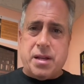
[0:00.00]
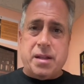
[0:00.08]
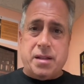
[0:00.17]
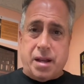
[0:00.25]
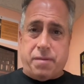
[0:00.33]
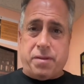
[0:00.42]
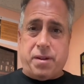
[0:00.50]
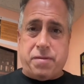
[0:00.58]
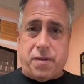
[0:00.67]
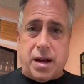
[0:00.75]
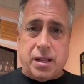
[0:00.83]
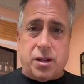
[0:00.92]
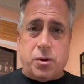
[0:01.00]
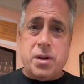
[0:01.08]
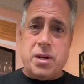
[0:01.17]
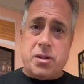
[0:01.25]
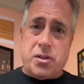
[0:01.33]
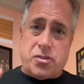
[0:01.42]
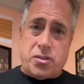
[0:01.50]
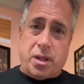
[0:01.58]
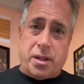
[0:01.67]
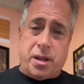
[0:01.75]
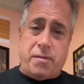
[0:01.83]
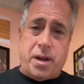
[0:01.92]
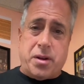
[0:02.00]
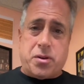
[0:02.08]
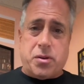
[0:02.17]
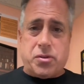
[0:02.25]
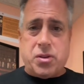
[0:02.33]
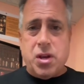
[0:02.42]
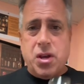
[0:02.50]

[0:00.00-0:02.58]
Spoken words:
Definitely follow Distilling Adventures.